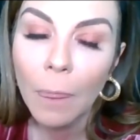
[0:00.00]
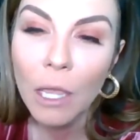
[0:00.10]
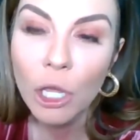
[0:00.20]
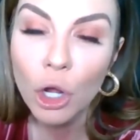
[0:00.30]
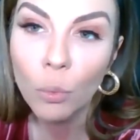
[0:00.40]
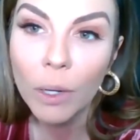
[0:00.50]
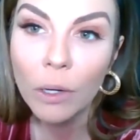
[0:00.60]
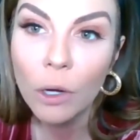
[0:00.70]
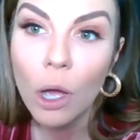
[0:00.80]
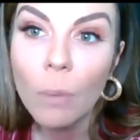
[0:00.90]
You know,
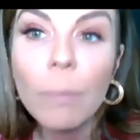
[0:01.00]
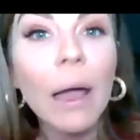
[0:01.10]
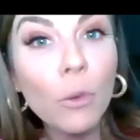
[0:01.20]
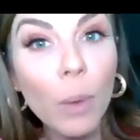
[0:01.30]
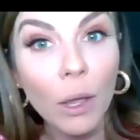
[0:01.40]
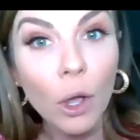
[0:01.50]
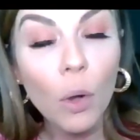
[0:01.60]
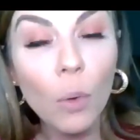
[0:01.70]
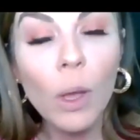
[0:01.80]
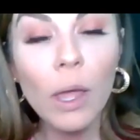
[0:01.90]
by the way,
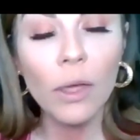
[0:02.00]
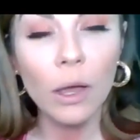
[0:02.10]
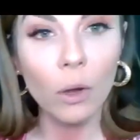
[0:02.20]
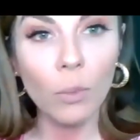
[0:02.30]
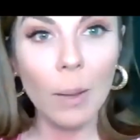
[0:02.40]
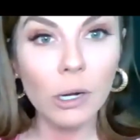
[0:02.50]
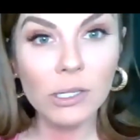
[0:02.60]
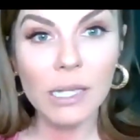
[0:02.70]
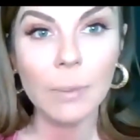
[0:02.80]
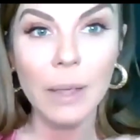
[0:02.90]
the
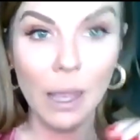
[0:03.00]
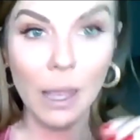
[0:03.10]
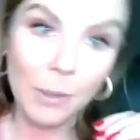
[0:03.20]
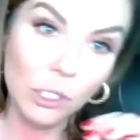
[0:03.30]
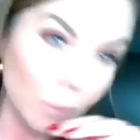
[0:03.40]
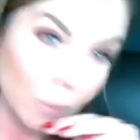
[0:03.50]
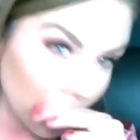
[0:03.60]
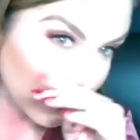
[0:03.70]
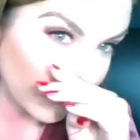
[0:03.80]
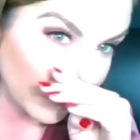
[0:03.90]
webinar's coming up, I just wanted
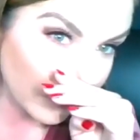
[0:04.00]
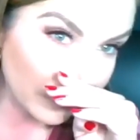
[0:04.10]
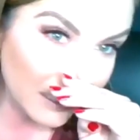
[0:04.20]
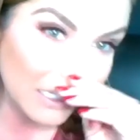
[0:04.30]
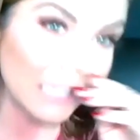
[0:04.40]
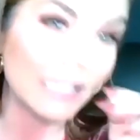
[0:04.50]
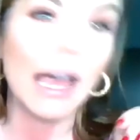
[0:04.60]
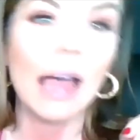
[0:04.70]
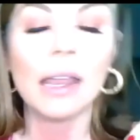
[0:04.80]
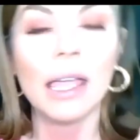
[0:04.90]
to briefly discuss
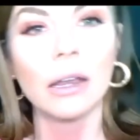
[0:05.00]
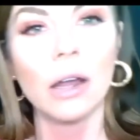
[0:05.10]
that, and